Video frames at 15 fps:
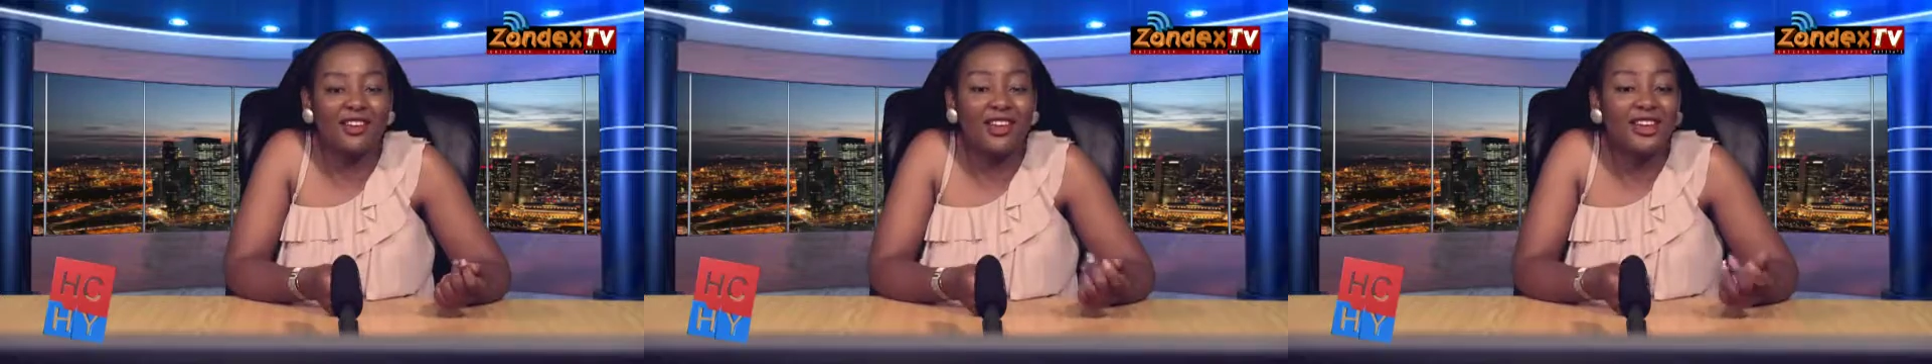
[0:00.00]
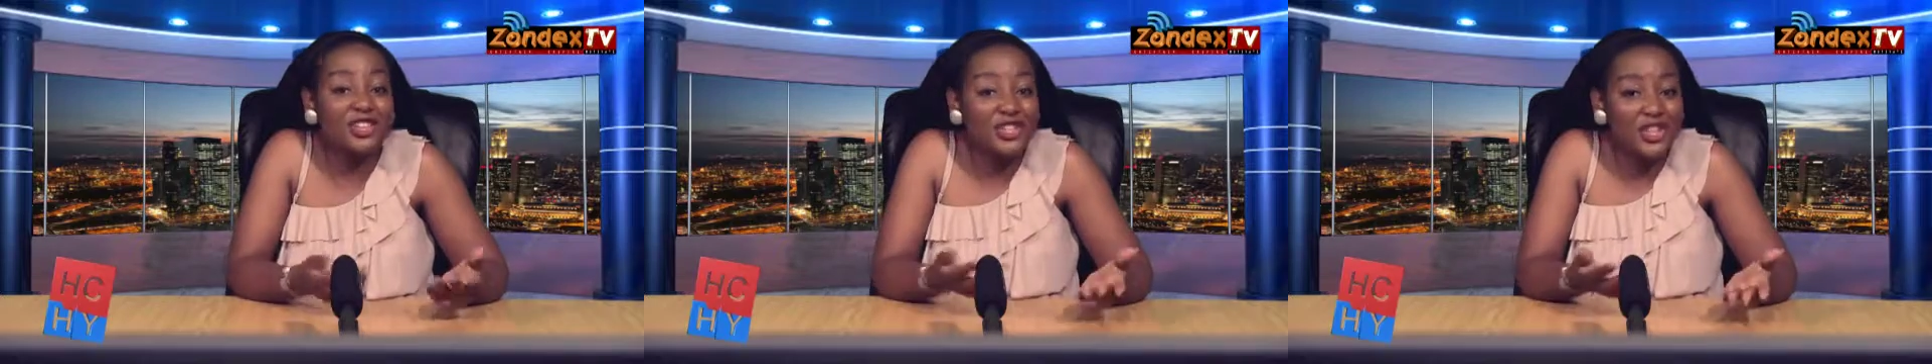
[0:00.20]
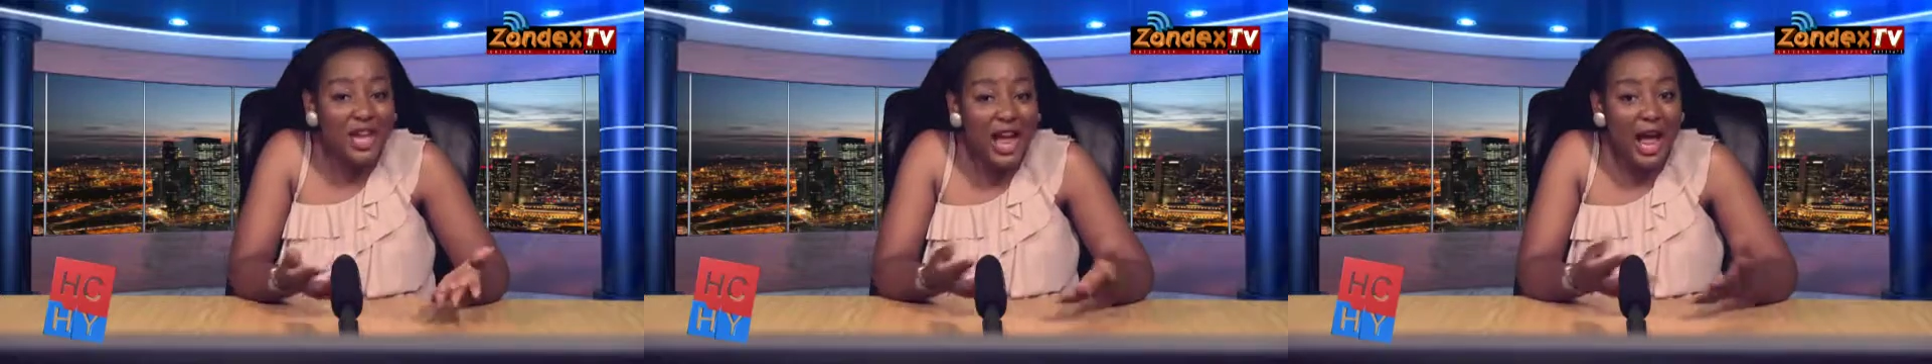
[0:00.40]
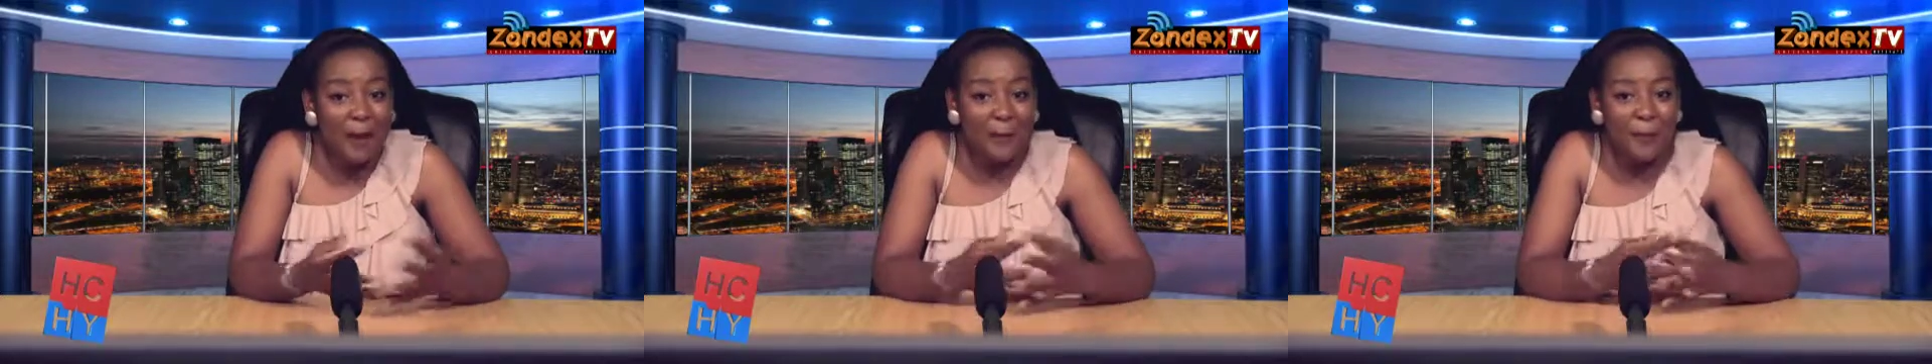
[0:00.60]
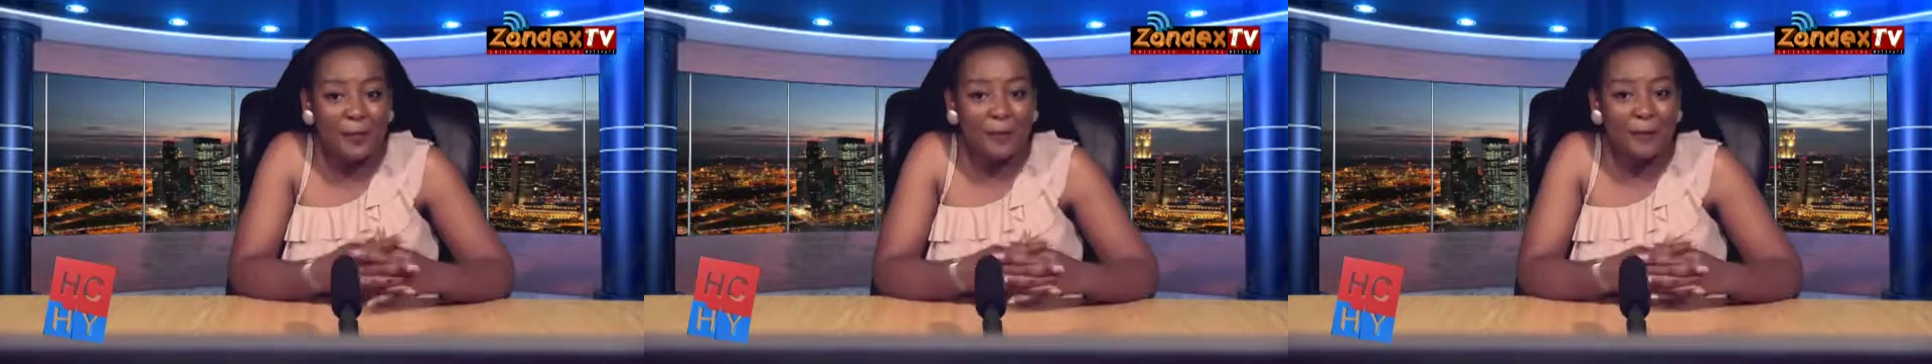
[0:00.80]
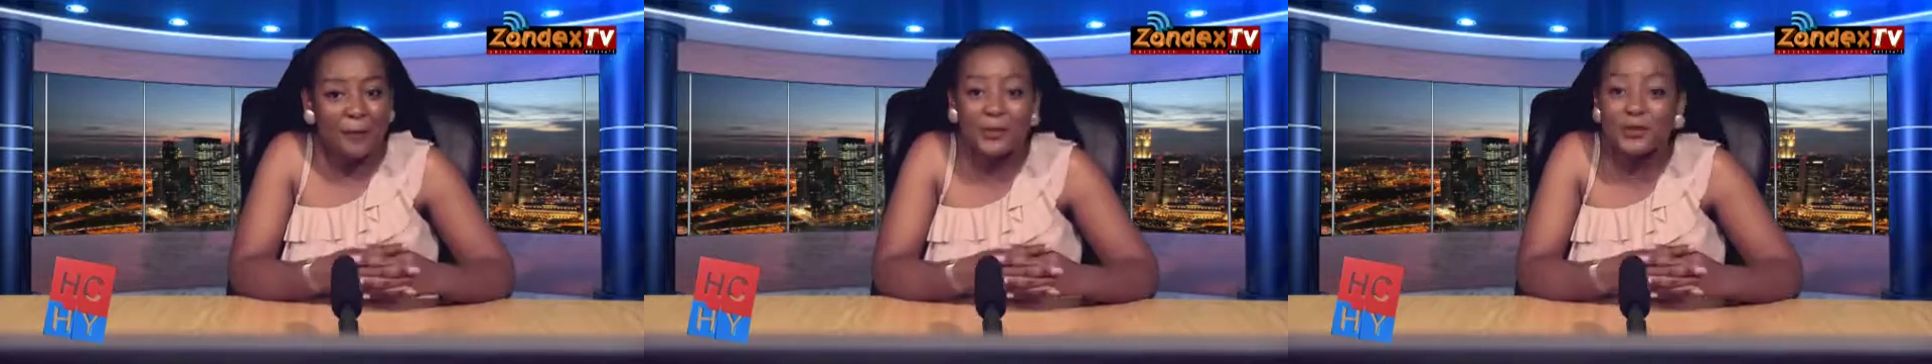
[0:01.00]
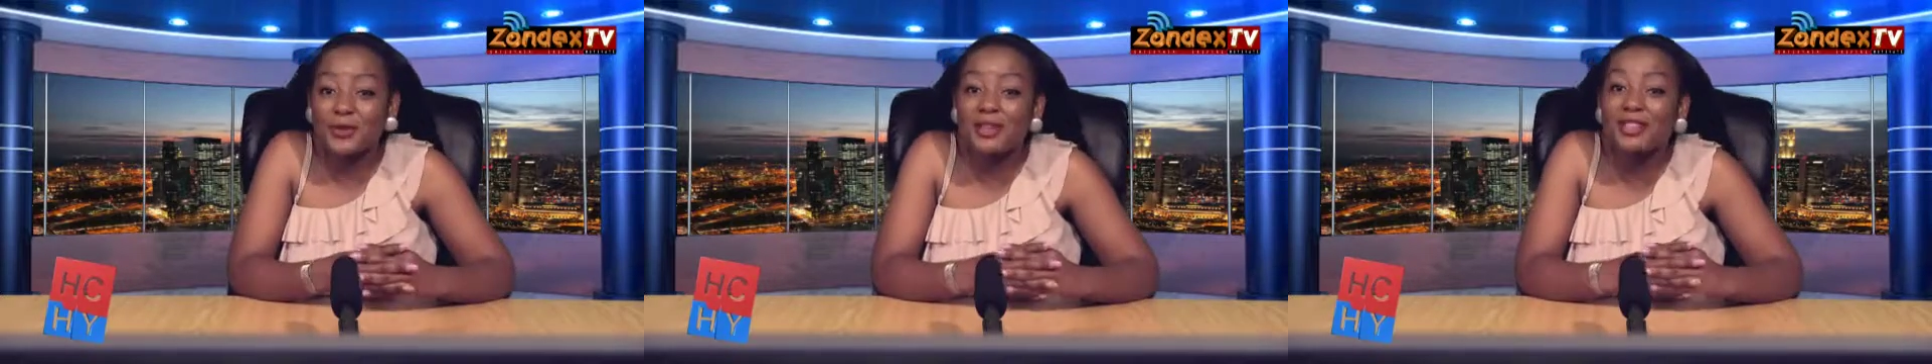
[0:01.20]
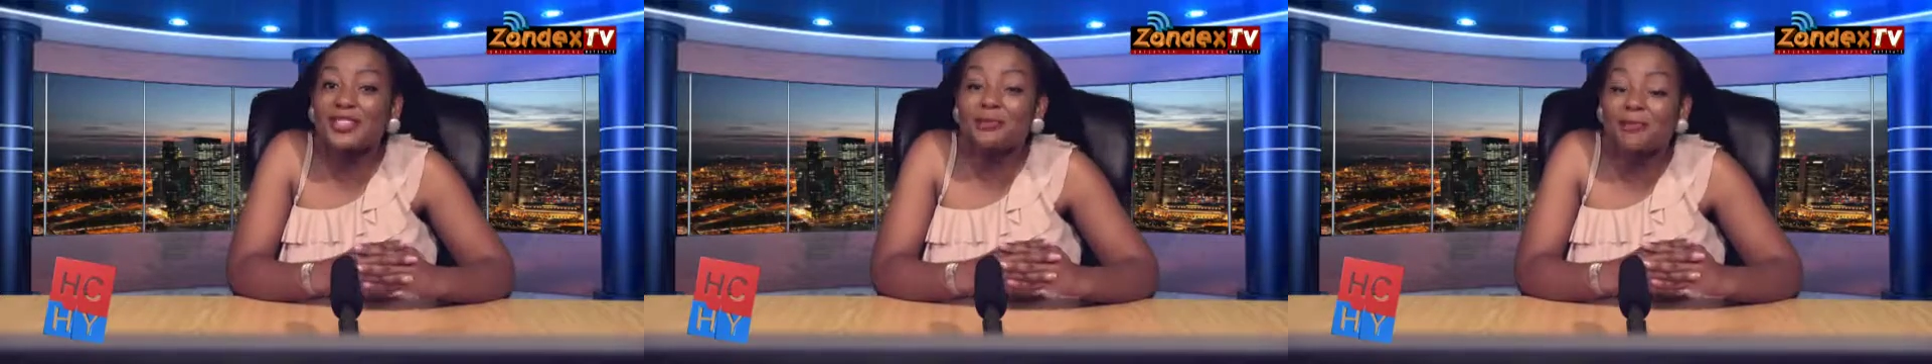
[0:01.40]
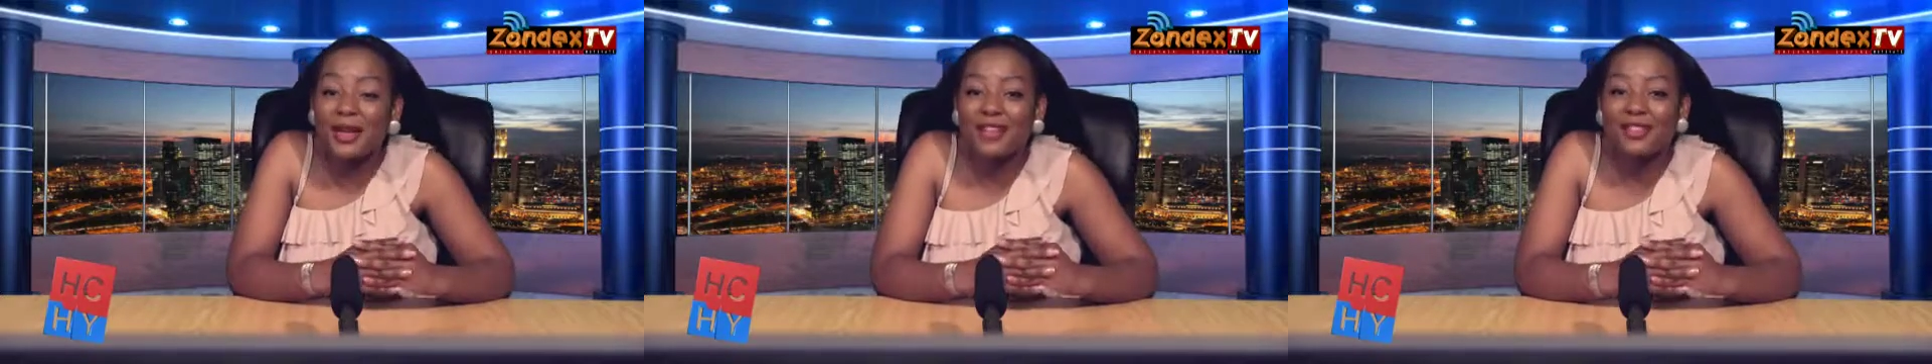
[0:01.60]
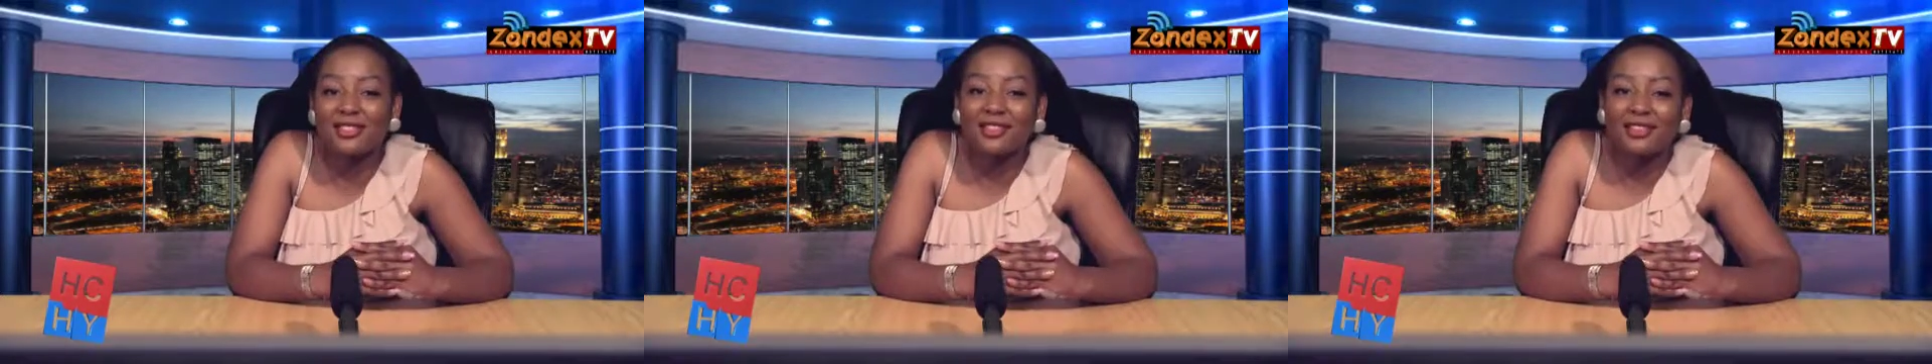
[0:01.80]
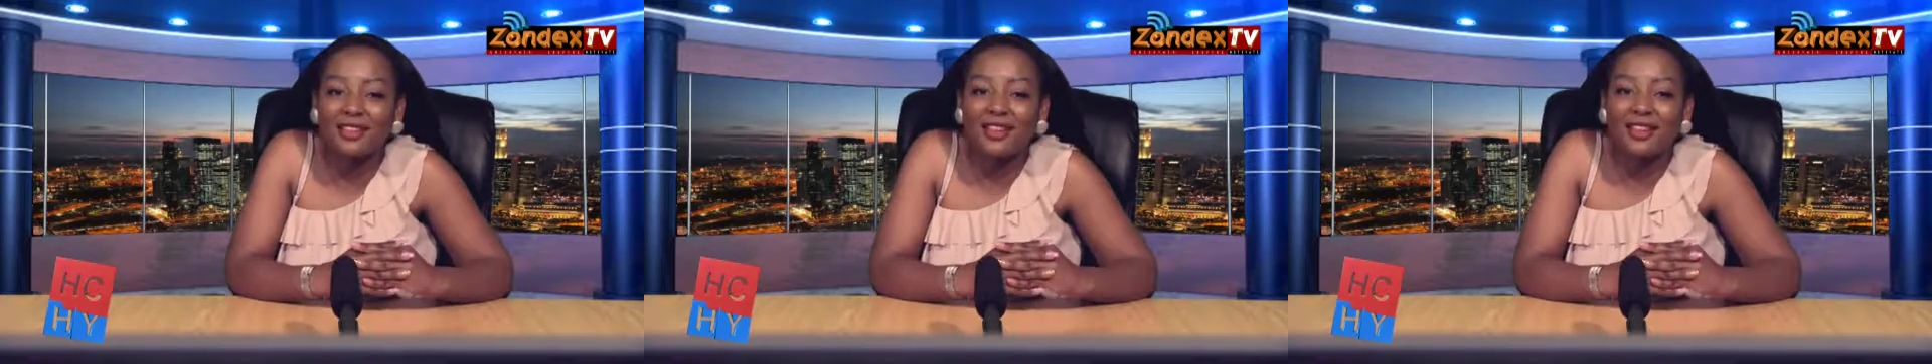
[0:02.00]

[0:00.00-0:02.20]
and cheer up, put on a smile.